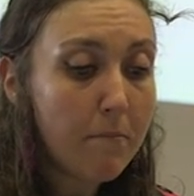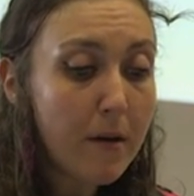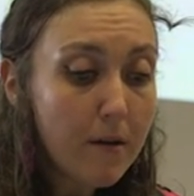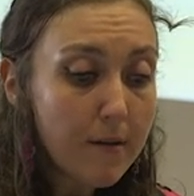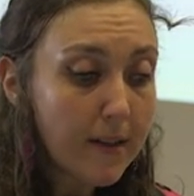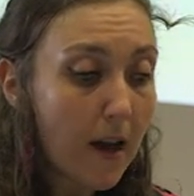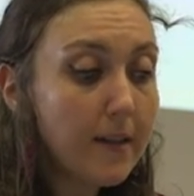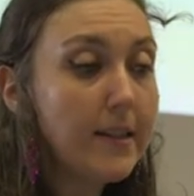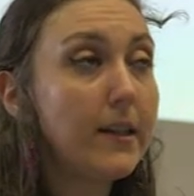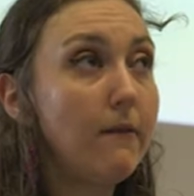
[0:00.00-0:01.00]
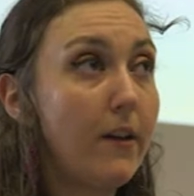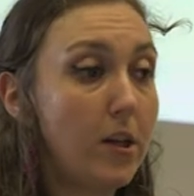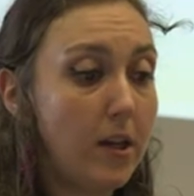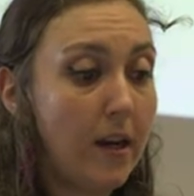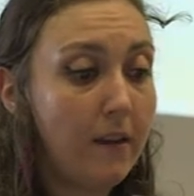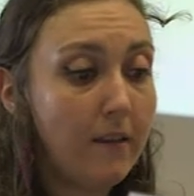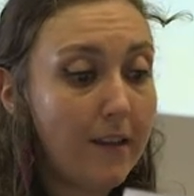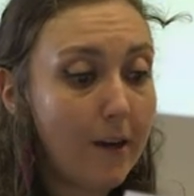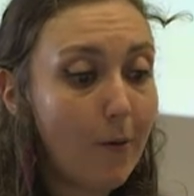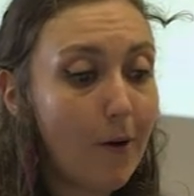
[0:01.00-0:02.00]
mirrors Huxley's conviction
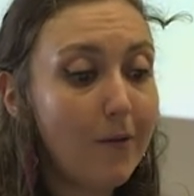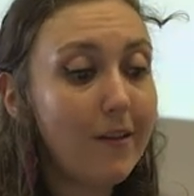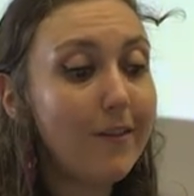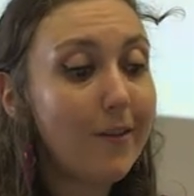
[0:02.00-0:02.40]
that, quote,